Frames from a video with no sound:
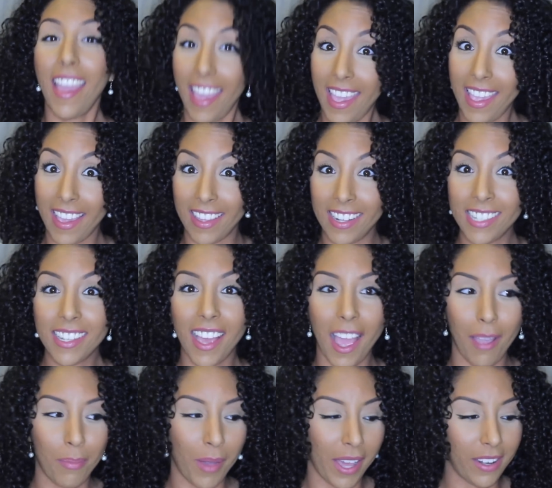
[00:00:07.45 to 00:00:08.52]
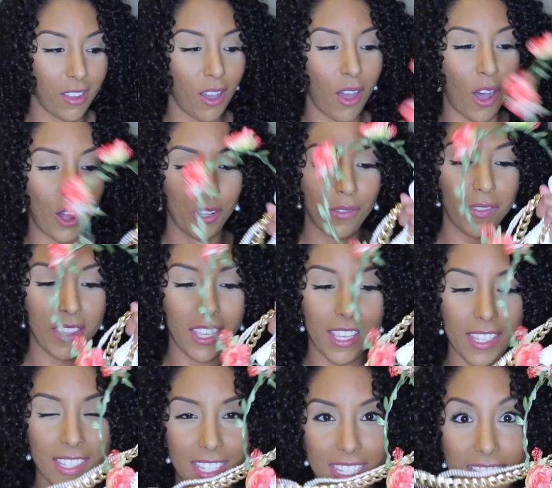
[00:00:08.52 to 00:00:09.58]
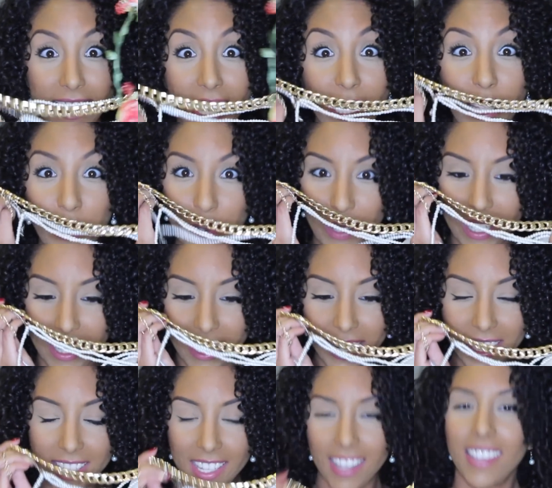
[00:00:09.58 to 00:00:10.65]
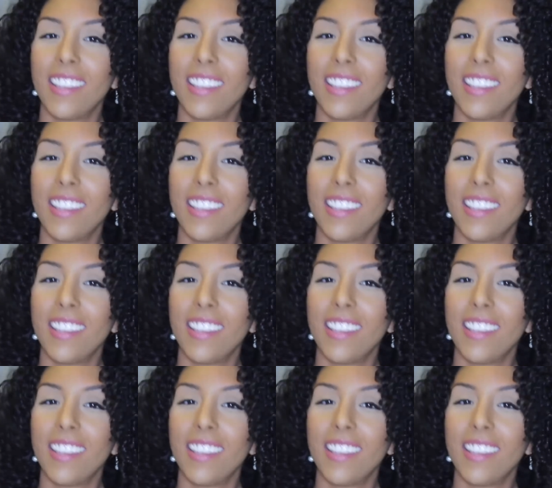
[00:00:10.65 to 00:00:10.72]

and I bought all of these accessories